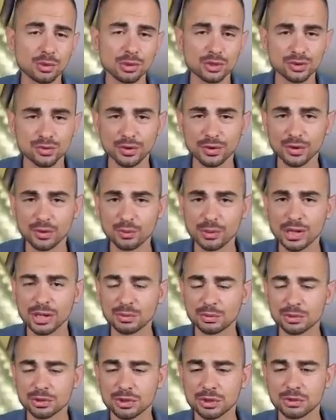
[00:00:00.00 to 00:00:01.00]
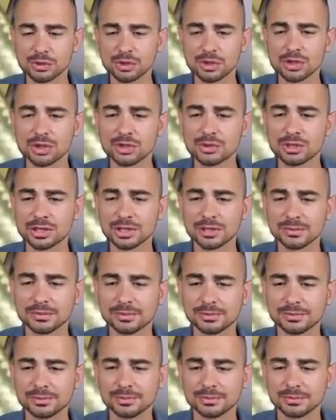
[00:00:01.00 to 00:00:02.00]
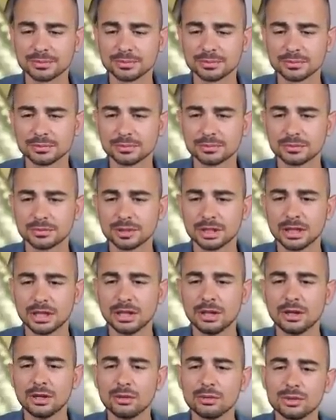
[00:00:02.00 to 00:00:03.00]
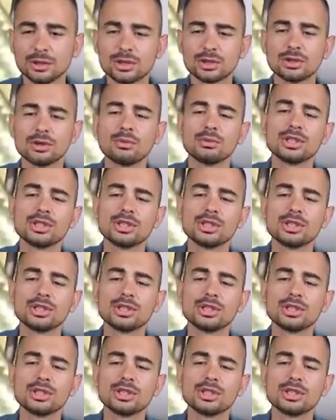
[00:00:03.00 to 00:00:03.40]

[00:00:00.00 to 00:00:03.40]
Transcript: works very well once you're used to it. We saw,